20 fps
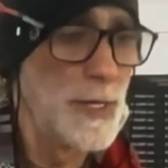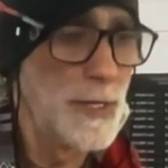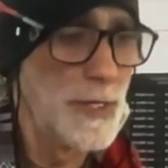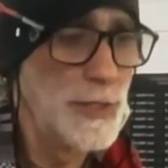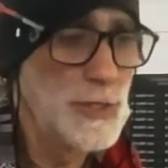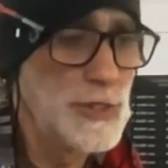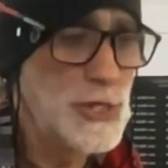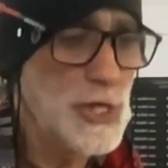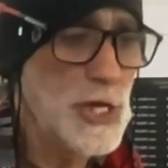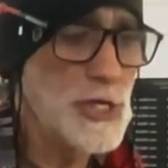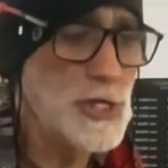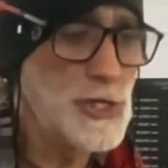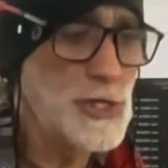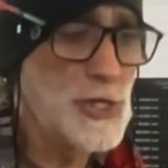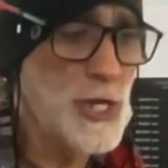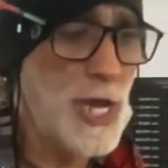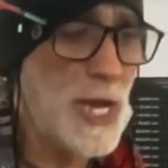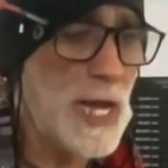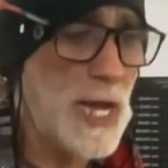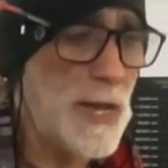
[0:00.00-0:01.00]
G
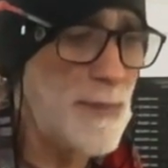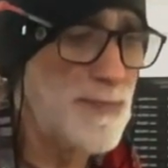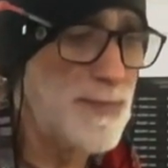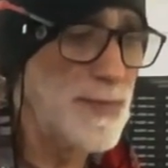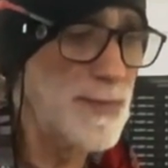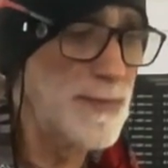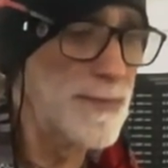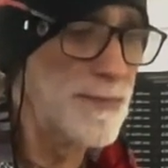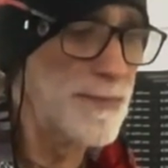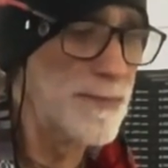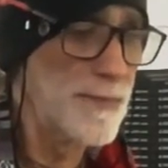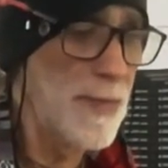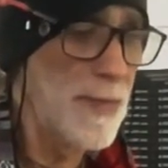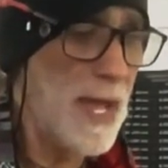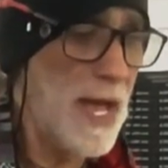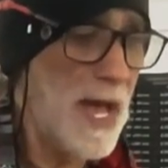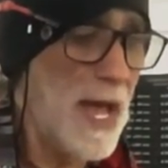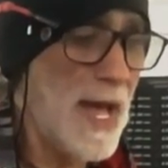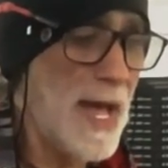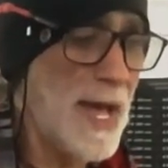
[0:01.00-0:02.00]
sharp,
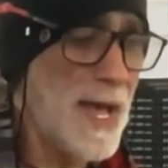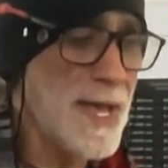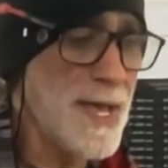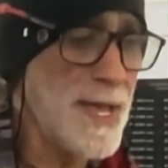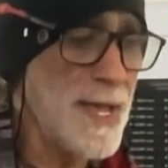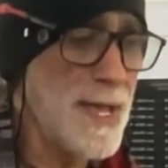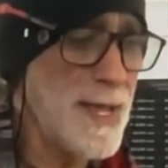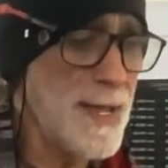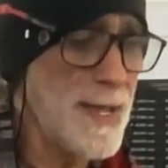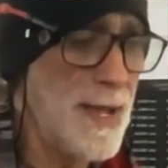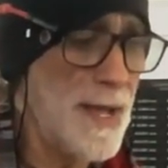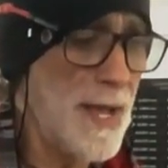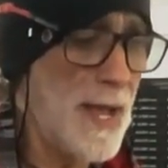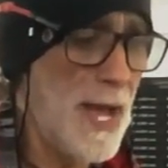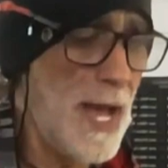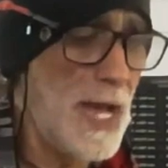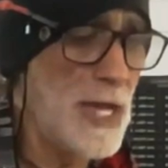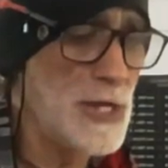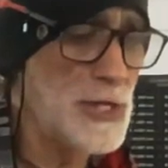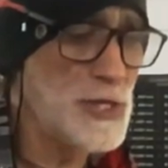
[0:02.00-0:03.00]

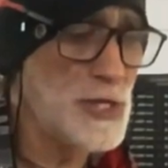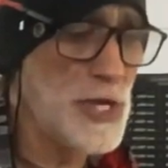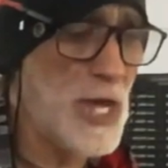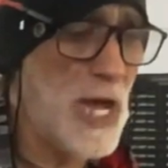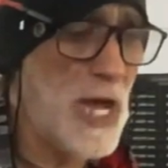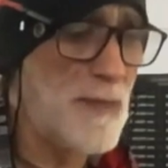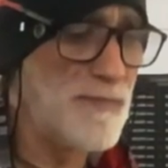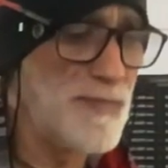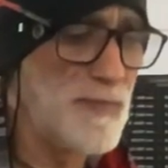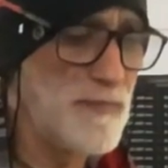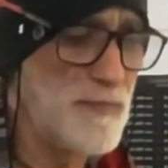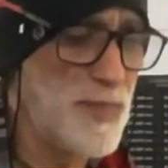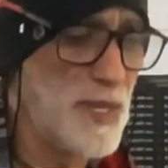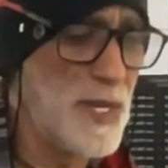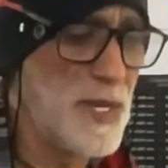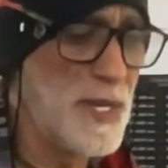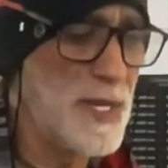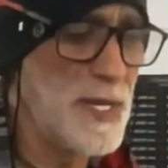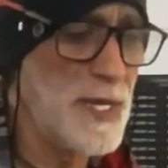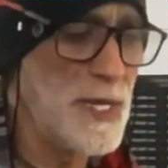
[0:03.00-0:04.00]
A sharp,
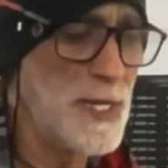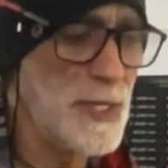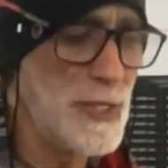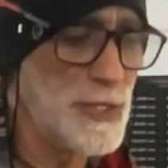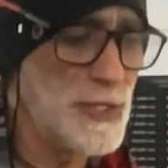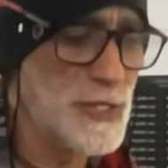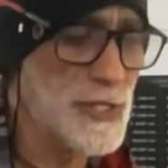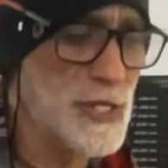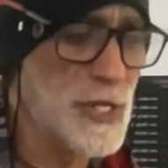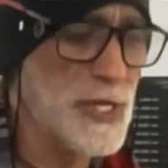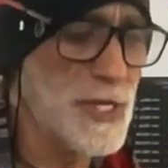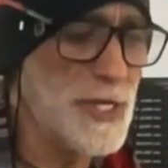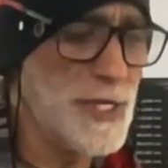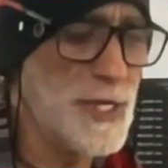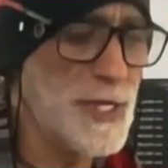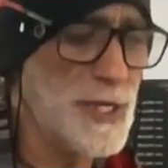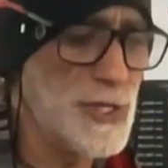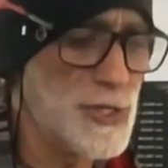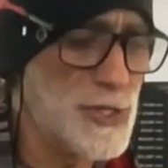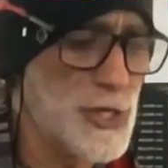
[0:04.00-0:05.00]
B, C,
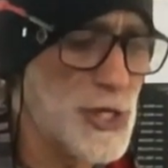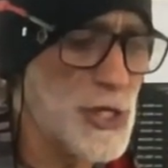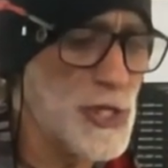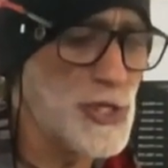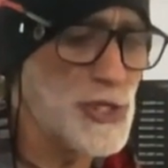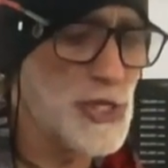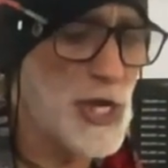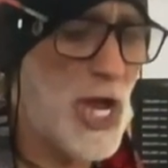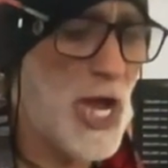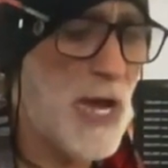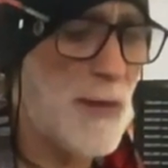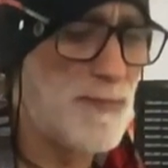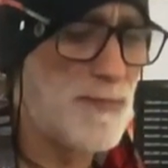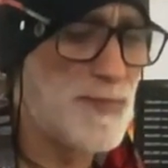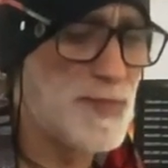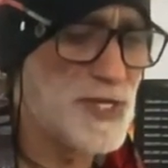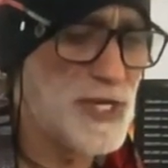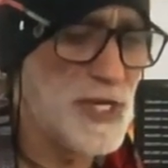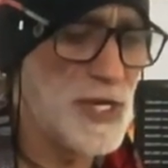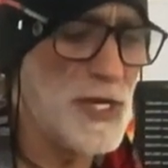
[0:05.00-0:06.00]
C sharp,
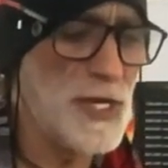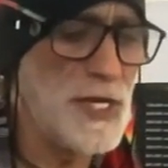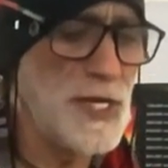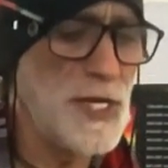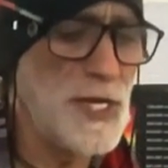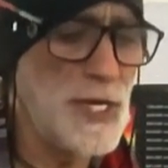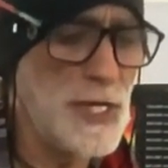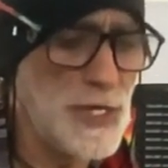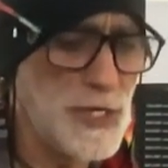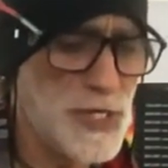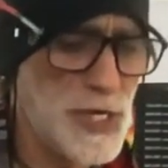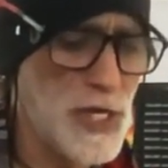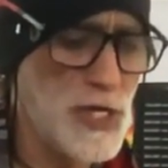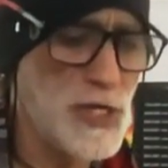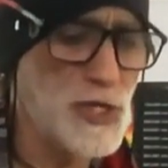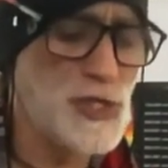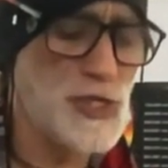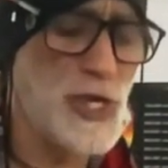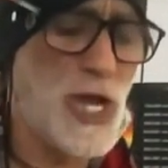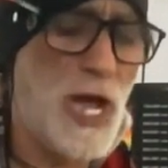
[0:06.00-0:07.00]
D, D
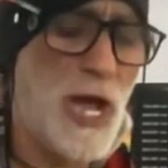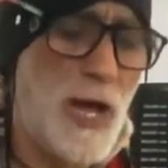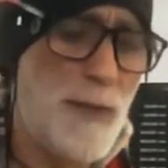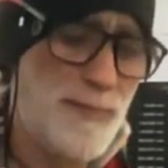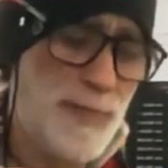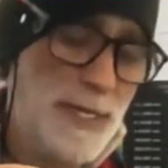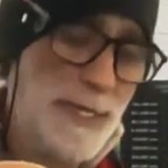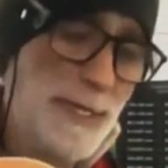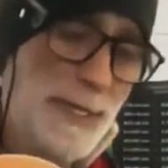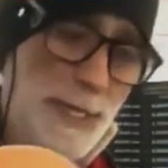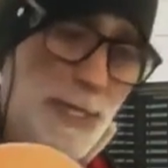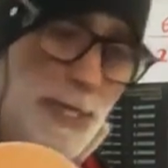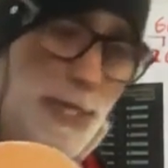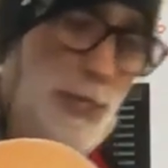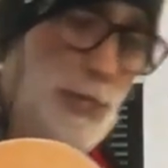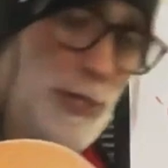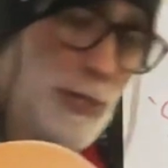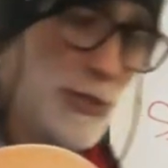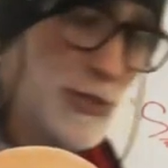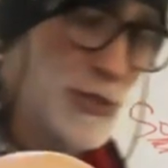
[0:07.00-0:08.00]
sharp,
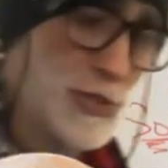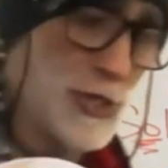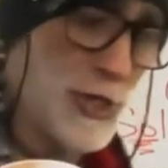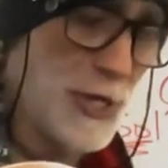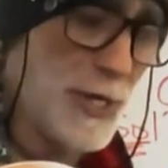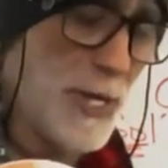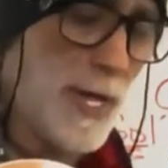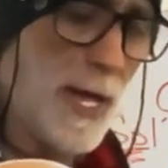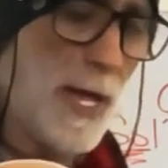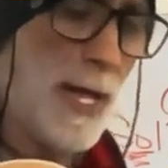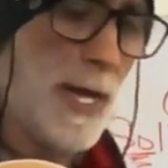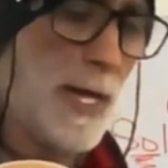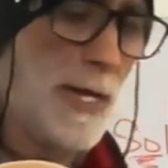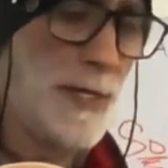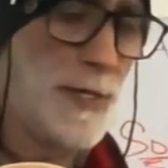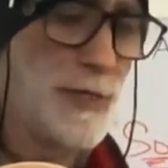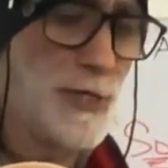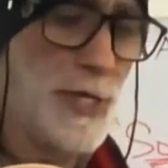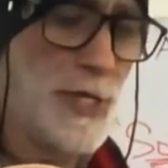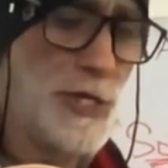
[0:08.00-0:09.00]
D
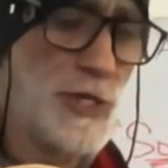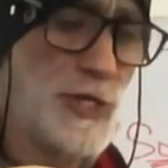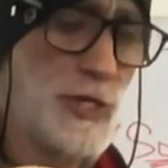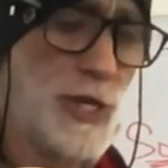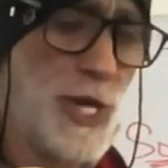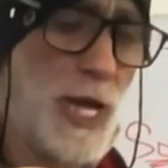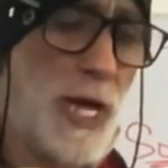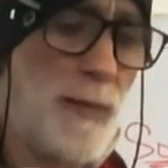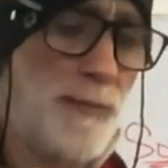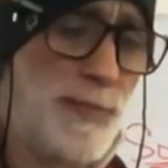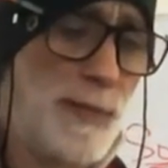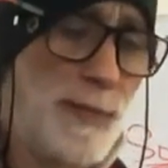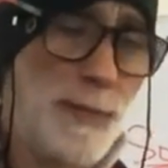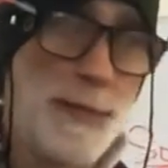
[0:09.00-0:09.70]
sharp,